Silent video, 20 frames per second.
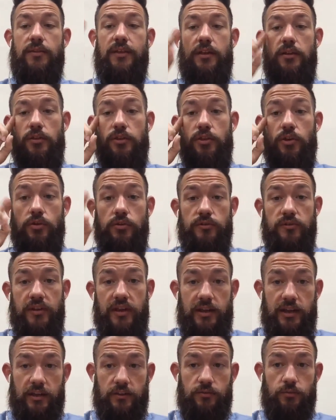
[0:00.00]
Then
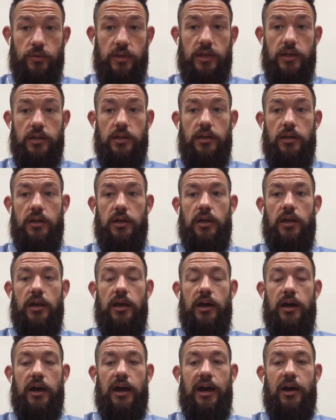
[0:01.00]
Thursday next week,
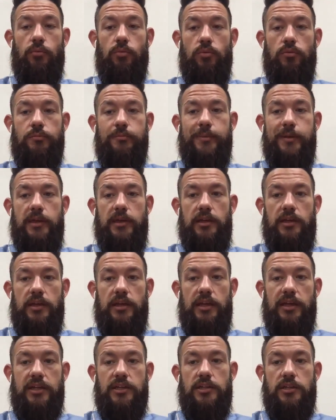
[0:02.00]
I will
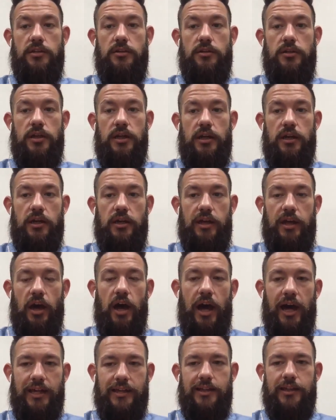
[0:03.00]
be in
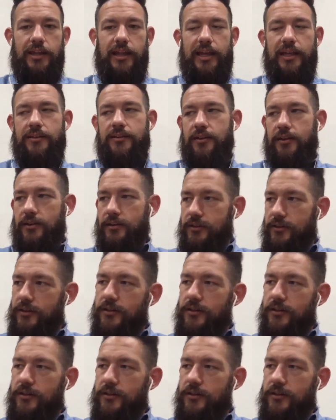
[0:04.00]
Hotlanta.